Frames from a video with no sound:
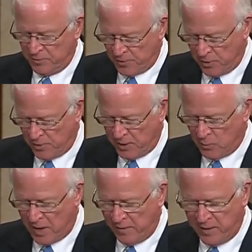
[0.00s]
Thirdly,
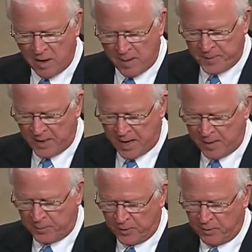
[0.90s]
while the
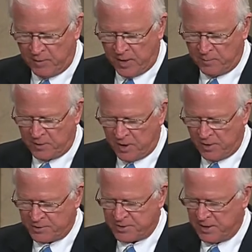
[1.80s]
RPI program
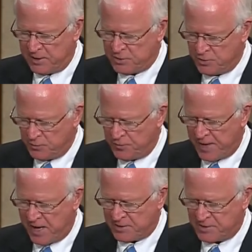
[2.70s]
costs a
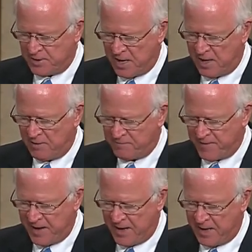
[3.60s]
$2,000
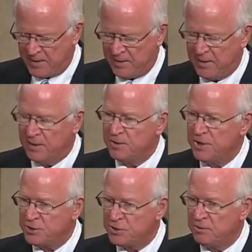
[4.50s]
fine in
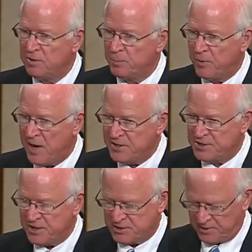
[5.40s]
addition to
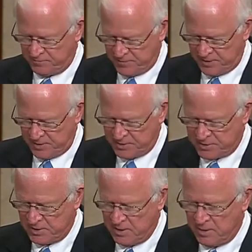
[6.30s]
processing
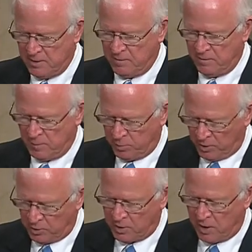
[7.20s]
fees, the
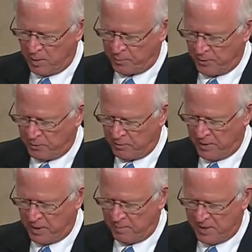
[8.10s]
blue card
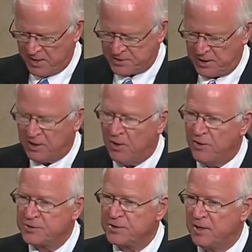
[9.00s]
program has a
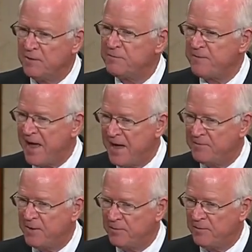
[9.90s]
cost of
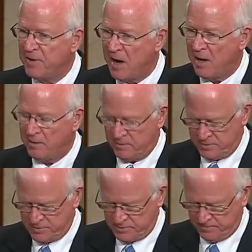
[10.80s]

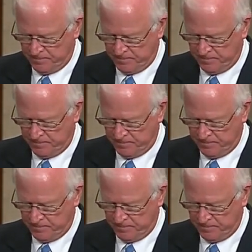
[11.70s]
$500.